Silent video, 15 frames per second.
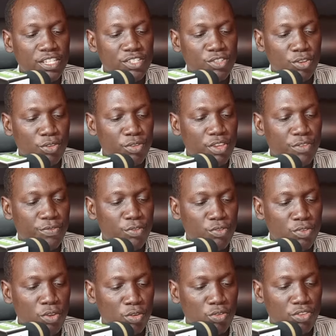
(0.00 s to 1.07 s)
So if you
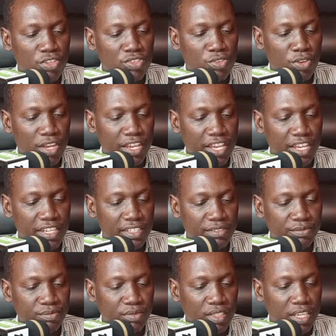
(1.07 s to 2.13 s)
go to this story again,